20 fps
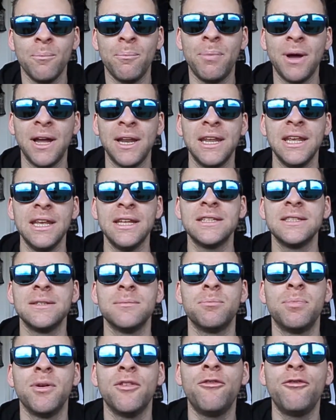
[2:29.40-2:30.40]
But
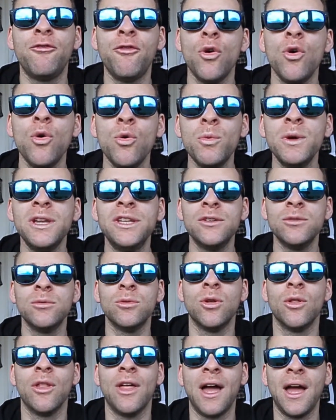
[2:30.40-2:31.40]
before we do
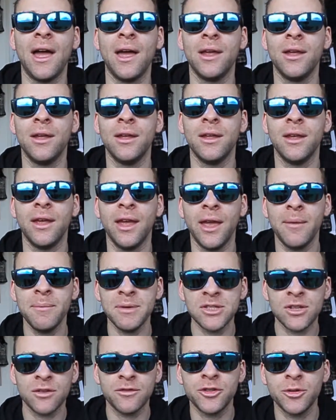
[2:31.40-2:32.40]
all that,
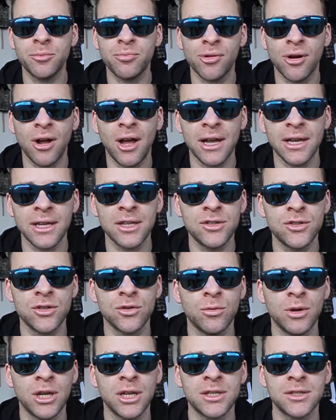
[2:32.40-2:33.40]
Emma's off to Prague in 2
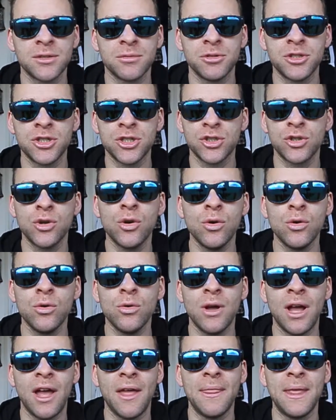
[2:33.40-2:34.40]
weeks, which is
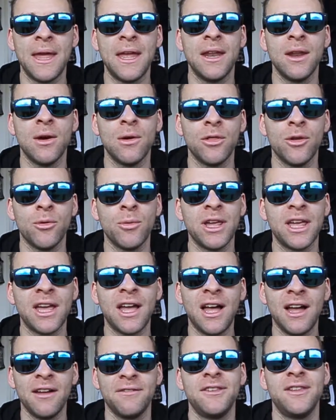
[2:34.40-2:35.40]
cool, and then the week
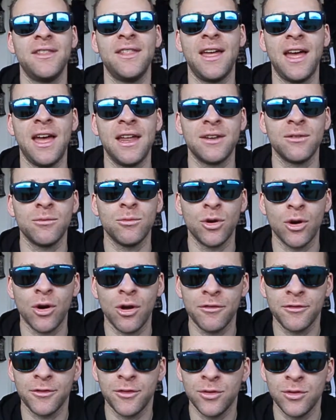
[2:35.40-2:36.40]
after that we're
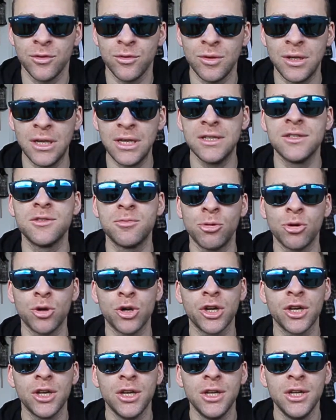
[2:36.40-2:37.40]
off to
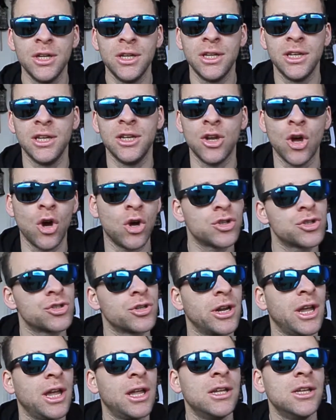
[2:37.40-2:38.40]
Innsbruck in
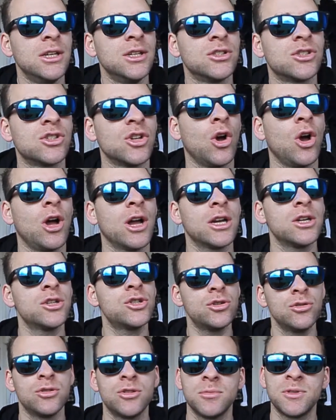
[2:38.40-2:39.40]
Austria. So I'm going to
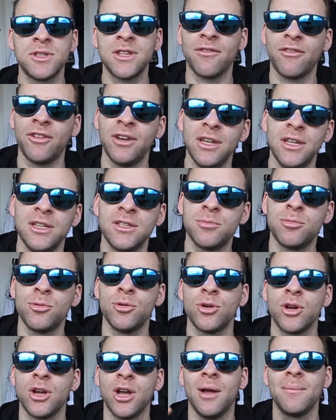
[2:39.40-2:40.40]
shoot some stuff in
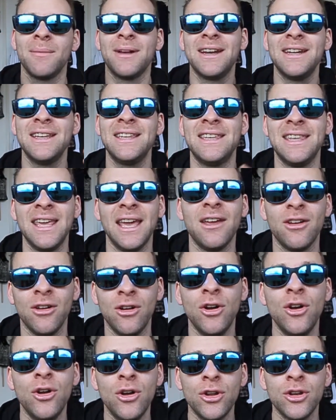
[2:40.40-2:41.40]
Innsbruck. I'm going to get
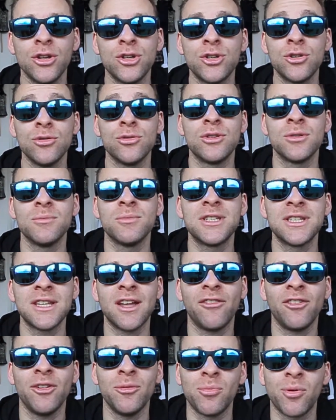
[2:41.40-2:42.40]
her to shoot some
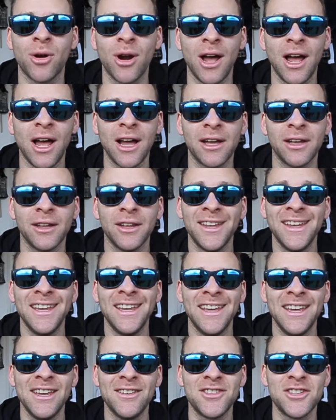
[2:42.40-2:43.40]
stuff in Prague
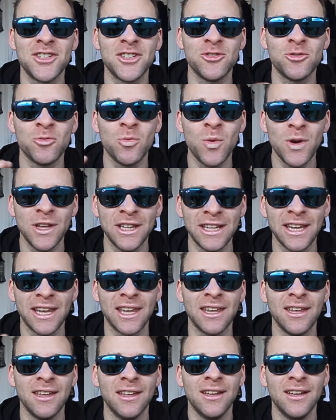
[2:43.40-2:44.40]
if she's
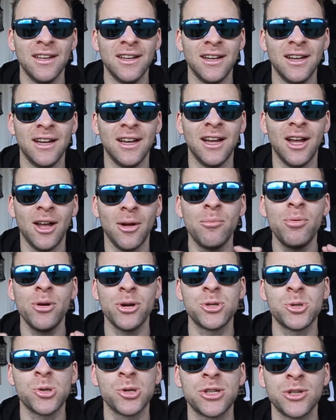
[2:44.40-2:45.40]
willing. I'm pretty
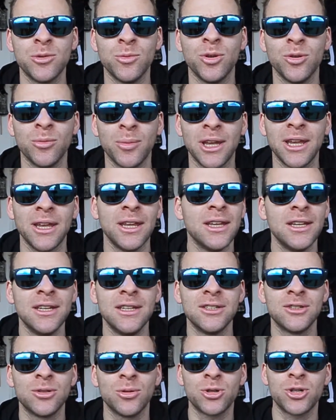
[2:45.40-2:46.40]
sure she will be.
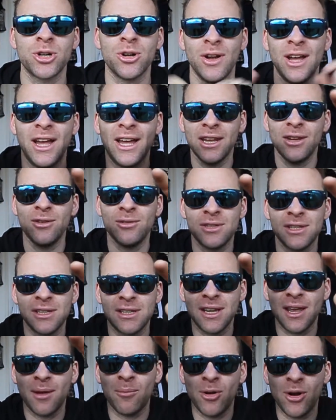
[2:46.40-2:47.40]
So I'll show her how to use this
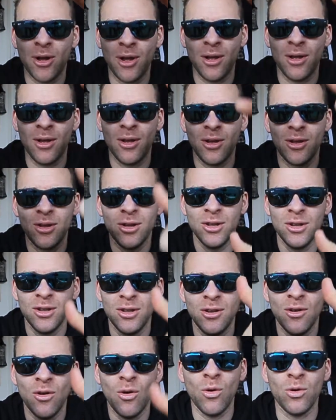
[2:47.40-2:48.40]
camera.
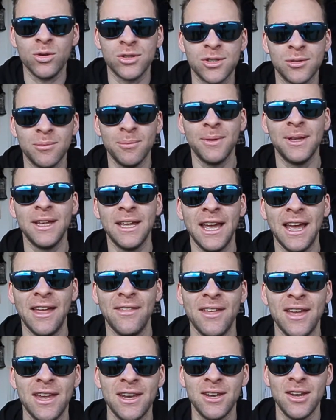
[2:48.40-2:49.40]
Awesome. And
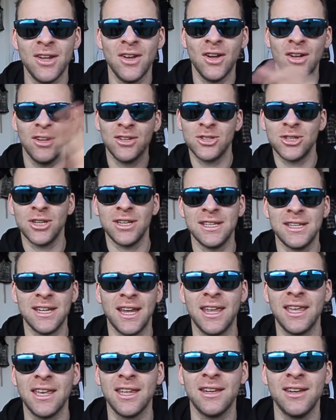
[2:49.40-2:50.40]
then she can
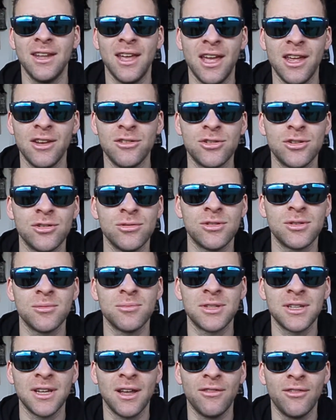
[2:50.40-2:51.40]
take it and shoot some
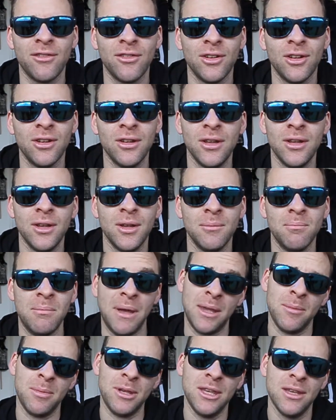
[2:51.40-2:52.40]
stuff.
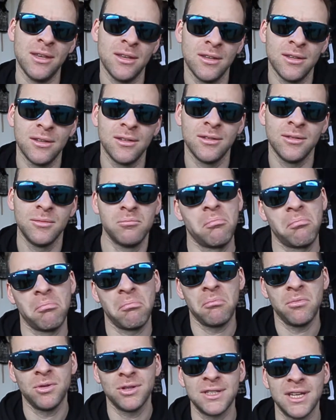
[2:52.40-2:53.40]
Maybe.
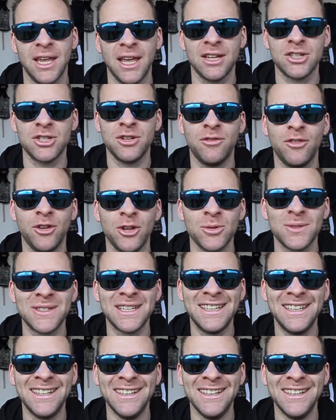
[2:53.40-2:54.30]
See how she feels.